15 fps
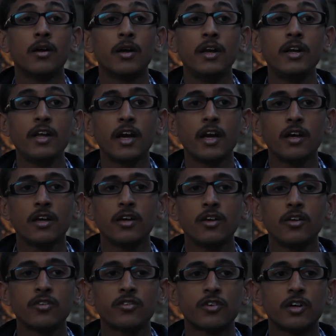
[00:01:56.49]
India
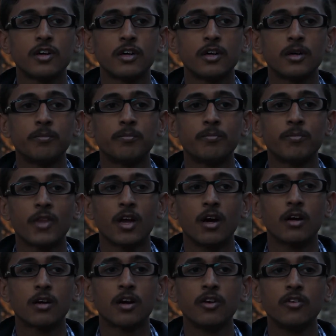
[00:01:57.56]
is a
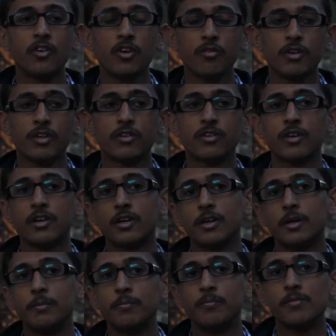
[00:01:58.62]
country with
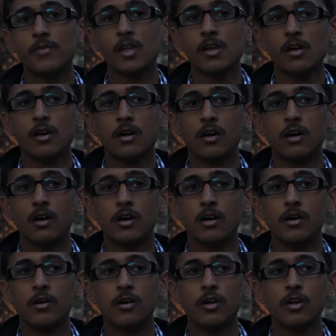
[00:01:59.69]
a
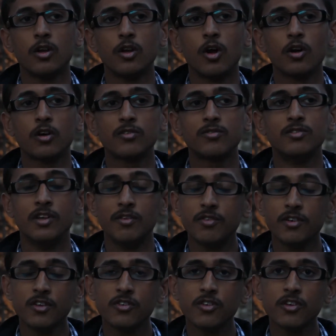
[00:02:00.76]
lot of
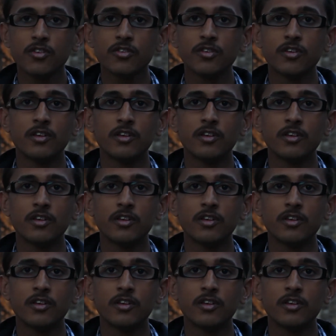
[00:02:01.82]
differences,